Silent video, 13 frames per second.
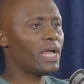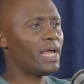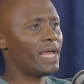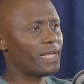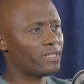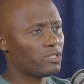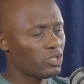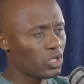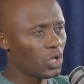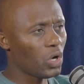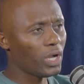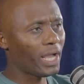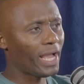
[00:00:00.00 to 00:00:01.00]
as
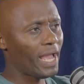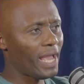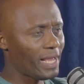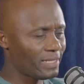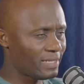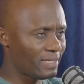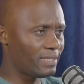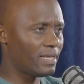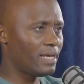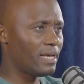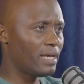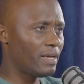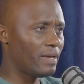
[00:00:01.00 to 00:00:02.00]
long as
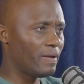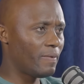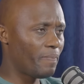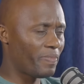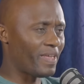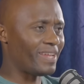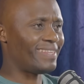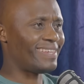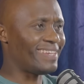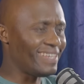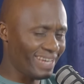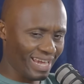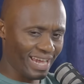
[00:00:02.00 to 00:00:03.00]
the
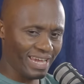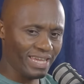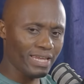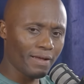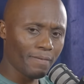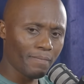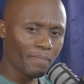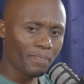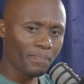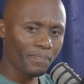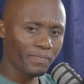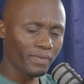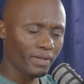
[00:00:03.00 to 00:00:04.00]
DA
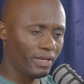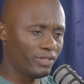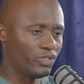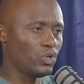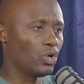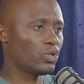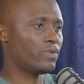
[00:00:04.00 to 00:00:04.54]
is not